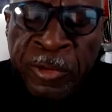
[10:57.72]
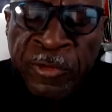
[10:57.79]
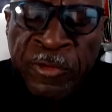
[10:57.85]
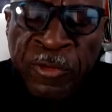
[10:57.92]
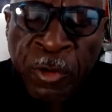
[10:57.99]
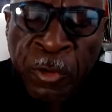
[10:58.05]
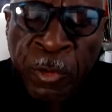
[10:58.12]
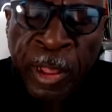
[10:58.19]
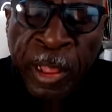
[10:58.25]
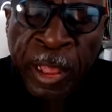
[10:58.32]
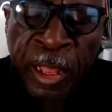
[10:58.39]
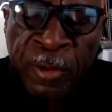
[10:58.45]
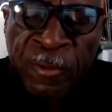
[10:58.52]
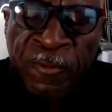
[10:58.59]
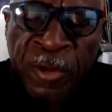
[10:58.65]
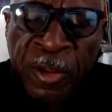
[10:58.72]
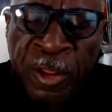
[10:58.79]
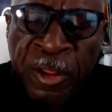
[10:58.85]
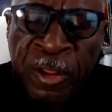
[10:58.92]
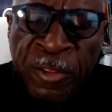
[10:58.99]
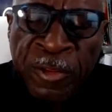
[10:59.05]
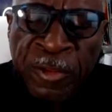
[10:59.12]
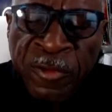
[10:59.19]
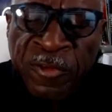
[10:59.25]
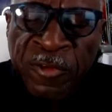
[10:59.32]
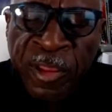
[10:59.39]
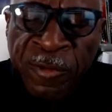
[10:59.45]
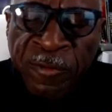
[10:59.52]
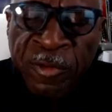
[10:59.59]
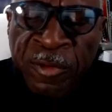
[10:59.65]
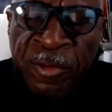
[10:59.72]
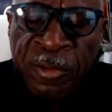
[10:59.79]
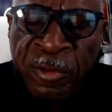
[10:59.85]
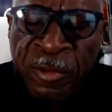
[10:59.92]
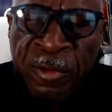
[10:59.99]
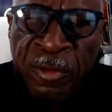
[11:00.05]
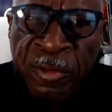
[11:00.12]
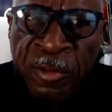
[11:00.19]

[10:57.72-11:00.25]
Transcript: So out of the 7